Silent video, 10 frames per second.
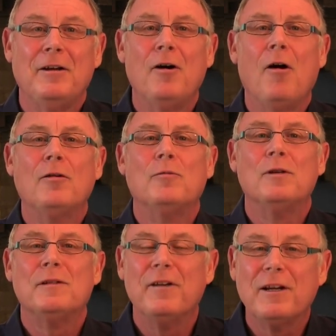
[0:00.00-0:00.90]
God
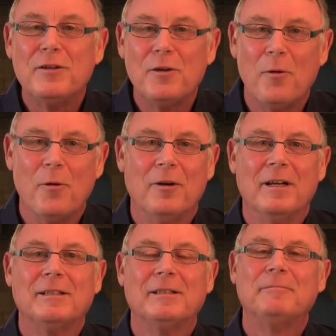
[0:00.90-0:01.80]
was
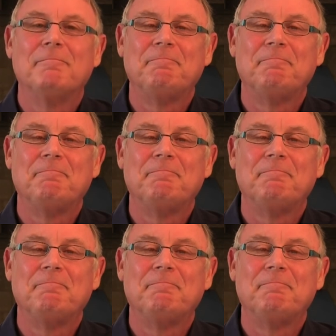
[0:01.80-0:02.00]
victorious.